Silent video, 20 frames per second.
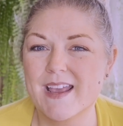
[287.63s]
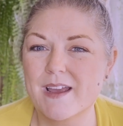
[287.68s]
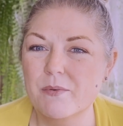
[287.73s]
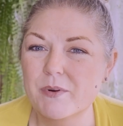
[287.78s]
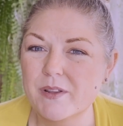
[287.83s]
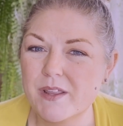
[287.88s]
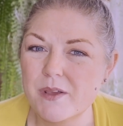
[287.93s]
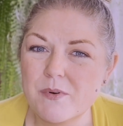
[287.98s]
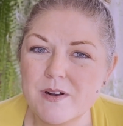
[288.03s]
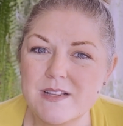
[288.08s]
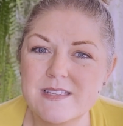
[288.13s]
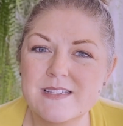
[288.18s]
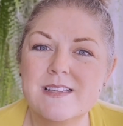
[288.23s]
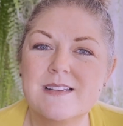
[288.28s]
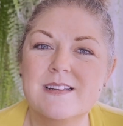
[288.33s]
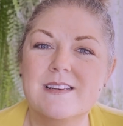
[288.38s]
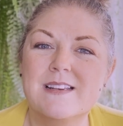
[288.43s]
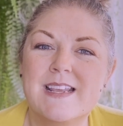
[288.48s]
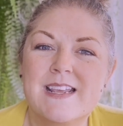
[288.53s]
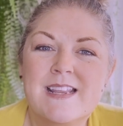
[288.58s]
I really
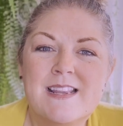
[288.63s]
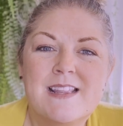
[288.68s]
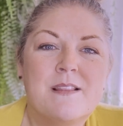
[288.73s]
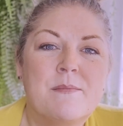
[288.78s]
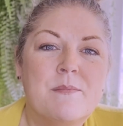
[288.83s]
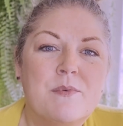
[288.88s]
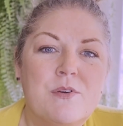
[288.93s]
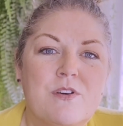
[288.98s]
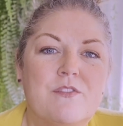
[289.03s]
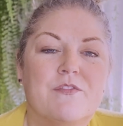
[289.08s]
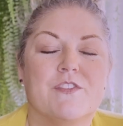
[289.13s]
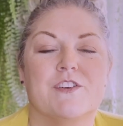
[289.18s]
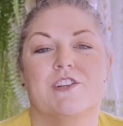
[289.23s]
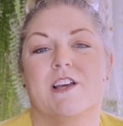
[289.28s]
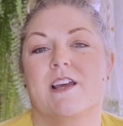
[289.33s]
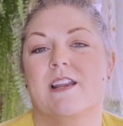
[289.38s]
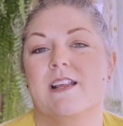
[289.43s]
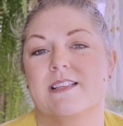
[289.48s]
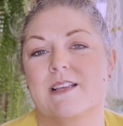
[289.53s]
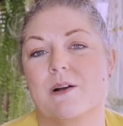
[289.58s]
wasn't in the mood for
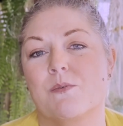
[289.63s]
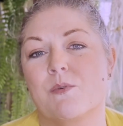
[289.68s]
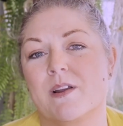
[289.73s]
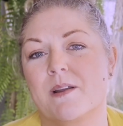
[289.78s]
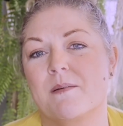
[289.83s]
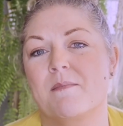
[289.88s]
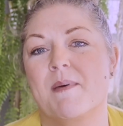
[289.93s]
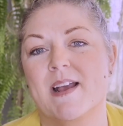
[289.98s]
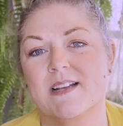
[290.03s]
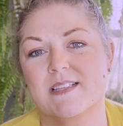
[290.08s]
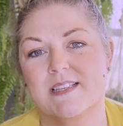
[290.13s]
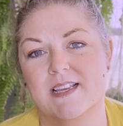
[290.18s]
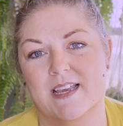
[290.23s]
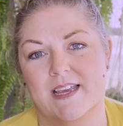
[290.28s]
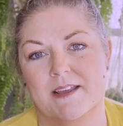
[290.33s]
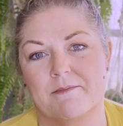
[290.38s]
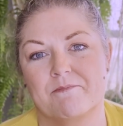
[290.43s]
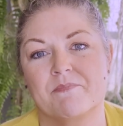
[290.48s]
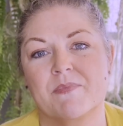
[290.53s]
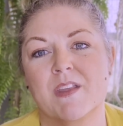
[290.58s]
Chinese. I wanted
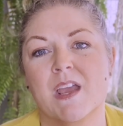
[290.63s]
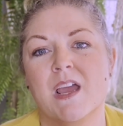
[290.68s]
Mexican.